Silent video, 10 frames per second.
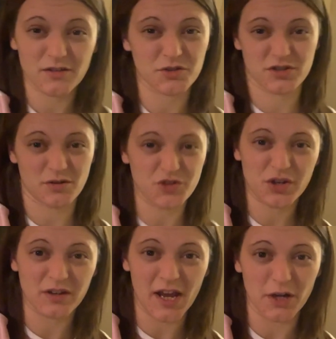just so she
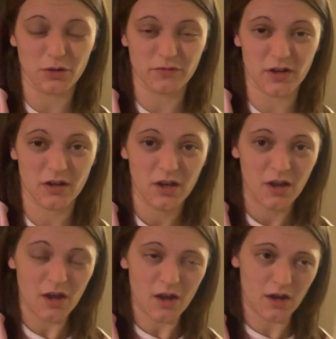can get another
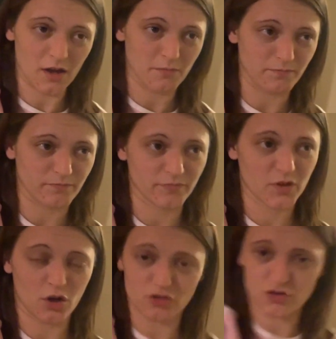um,
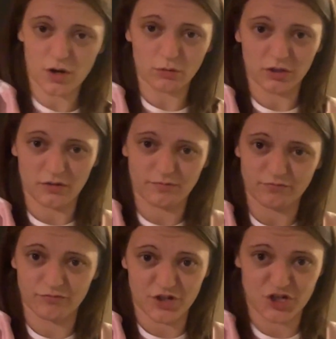controller
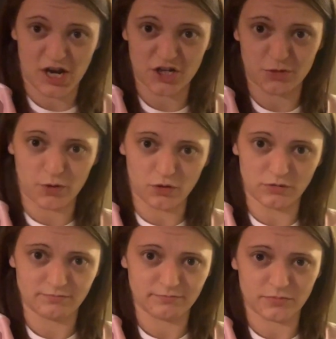rechargeable
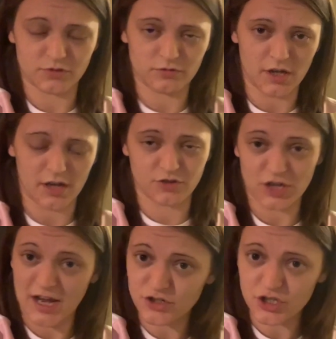uh,
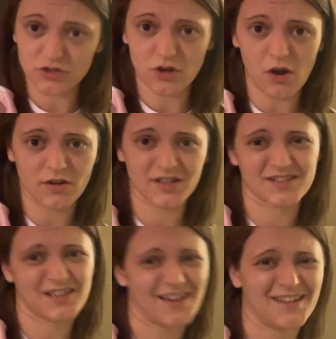charging dock.
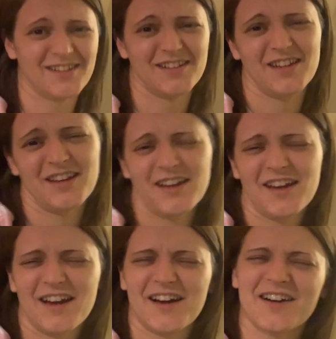It's like,
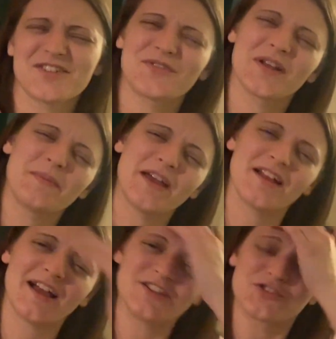oh, I just feel a bit
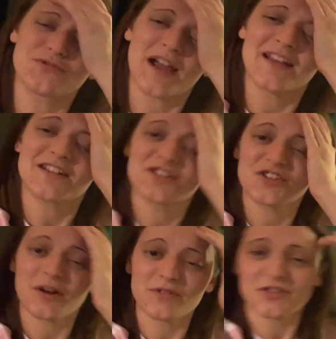like drained because
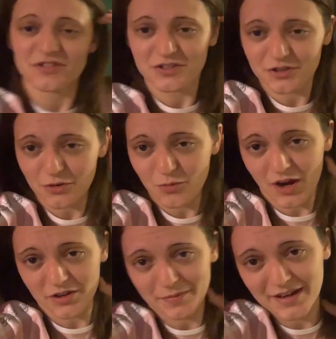you know, you, you're doing
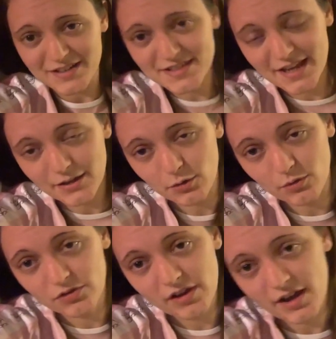well, you're making
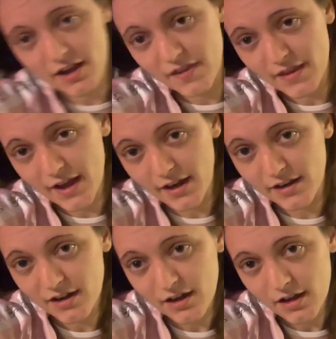sales and
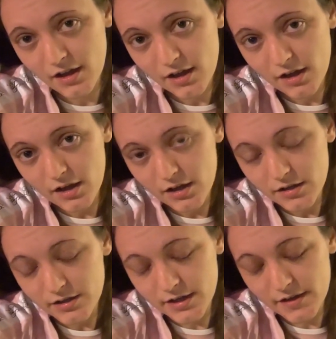then
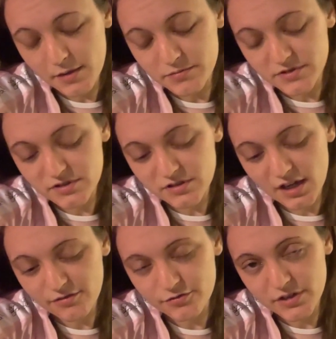you get them
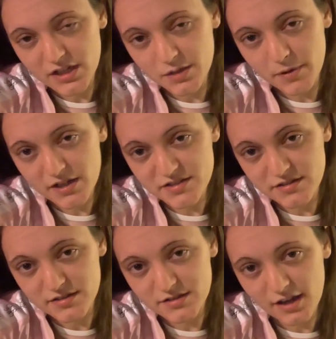daft eBays
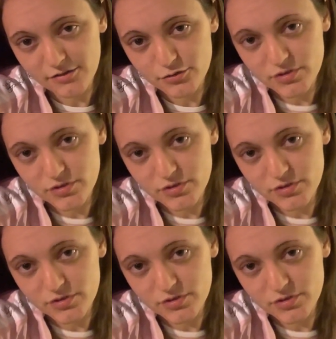and daft